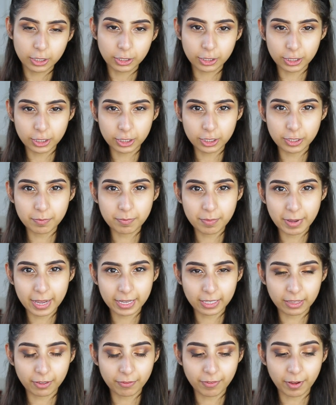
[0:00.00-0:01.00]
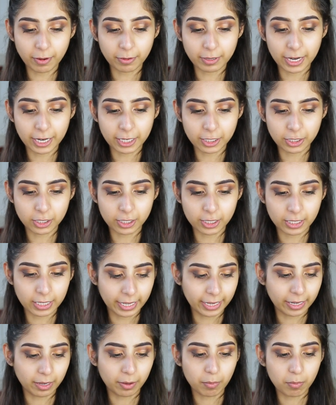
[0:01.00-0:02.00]
just to make the foundation
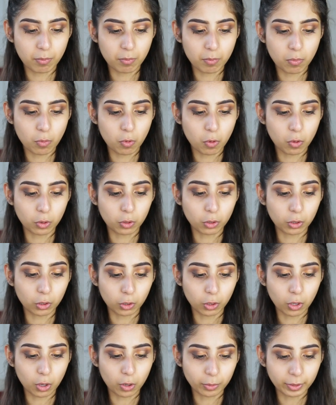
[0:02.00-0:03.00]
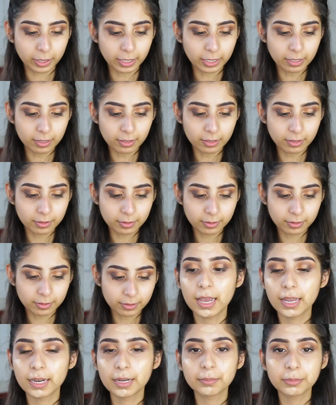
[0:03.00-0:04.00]
like more glowy.
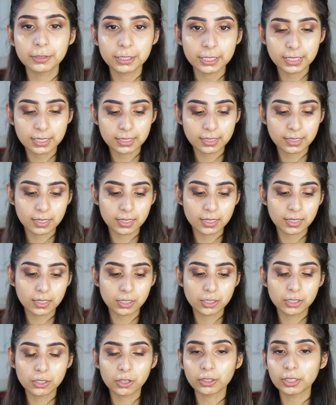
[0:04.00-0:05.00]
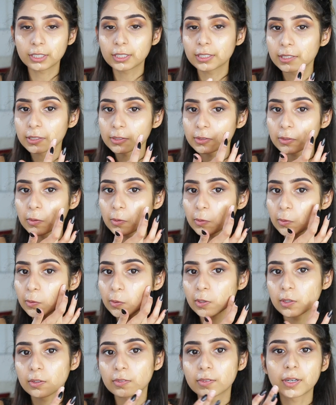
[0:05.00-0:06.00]
And I'm just dotting this all
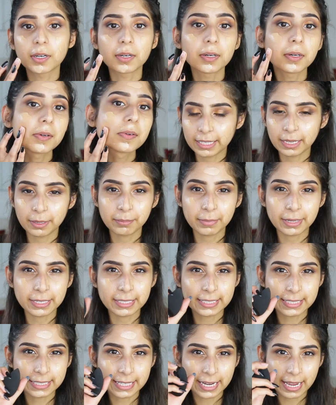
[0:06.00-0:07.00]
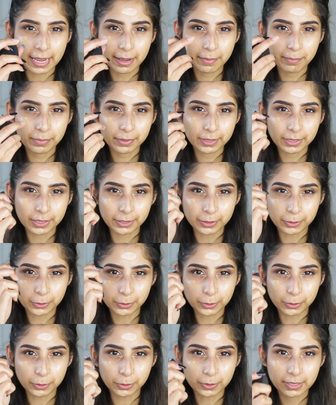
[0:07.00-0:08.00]
over, taking my damp
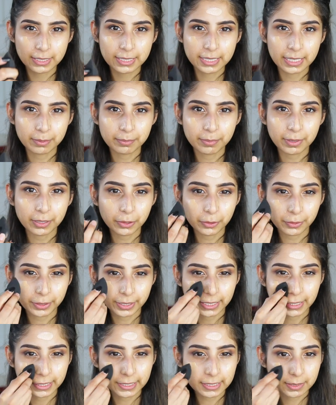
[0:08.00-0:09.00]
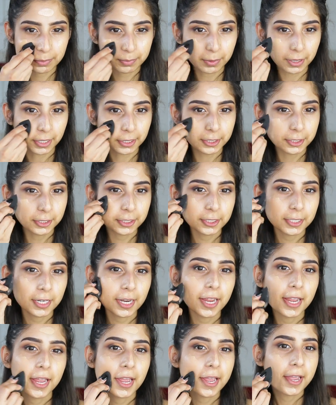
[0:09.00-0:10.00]
little Sigma 3D sponge
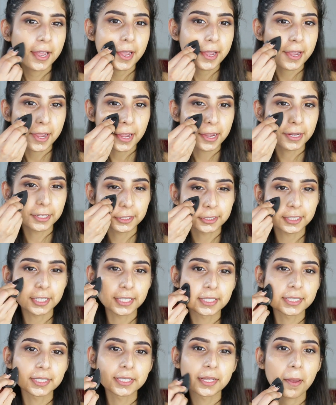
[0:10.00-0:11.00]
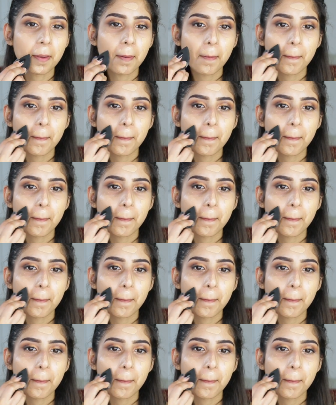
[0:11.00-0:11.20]
and just